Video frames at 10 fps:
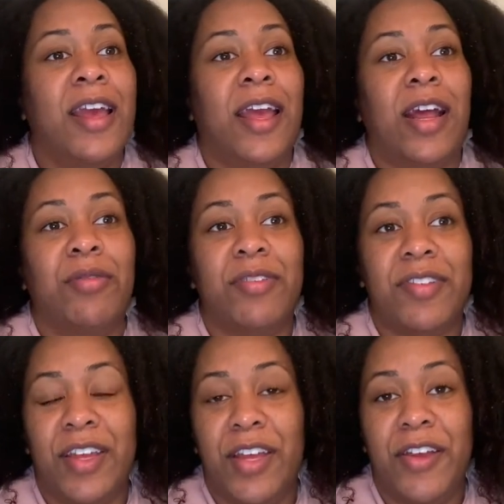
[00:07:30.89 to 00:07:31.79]
and I will
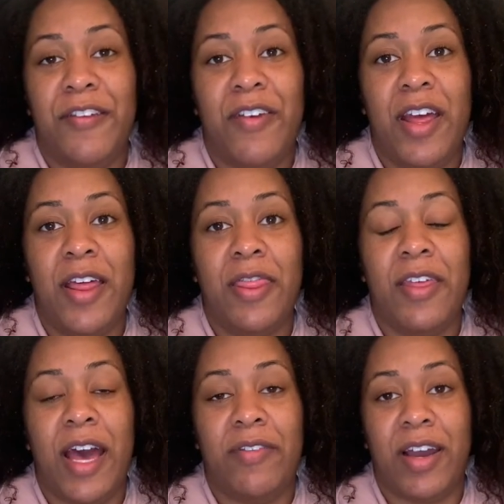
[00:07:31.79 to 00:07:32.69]
sieve the
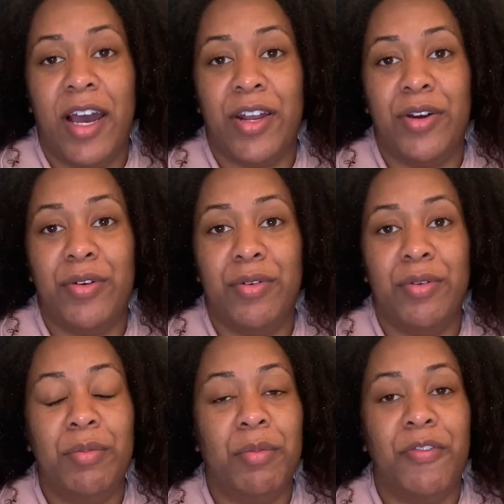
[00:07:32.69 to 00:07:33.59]
avocado
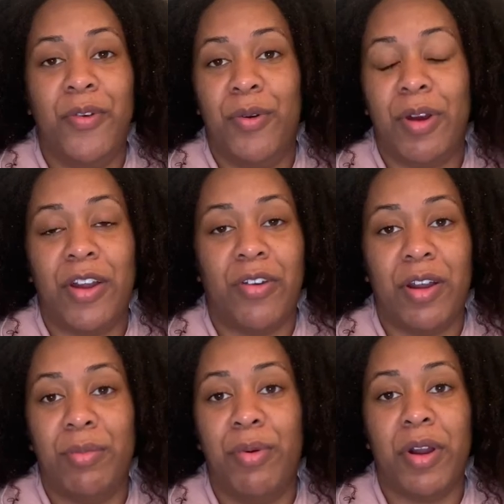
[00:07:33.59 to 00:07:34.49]
before I try
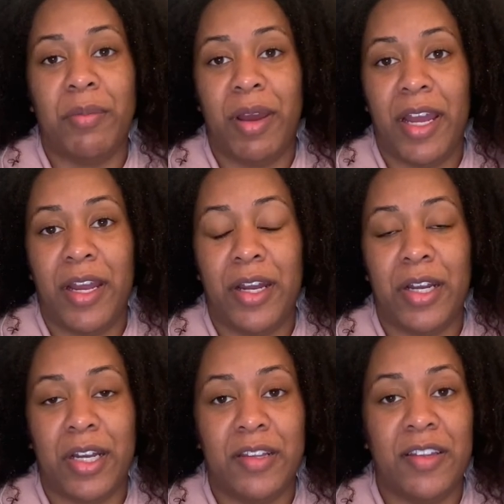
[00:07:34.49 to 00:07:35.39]
to pour it in my
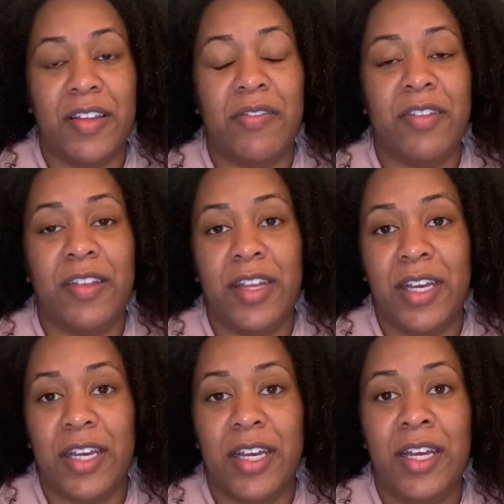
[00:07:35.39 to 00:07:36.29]
hair because this stuff is
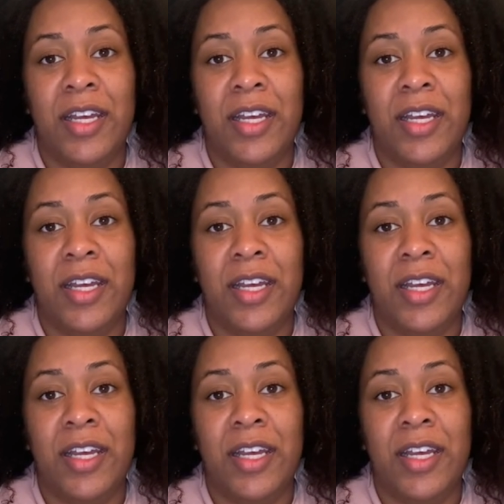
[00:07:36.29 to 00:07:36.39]
thick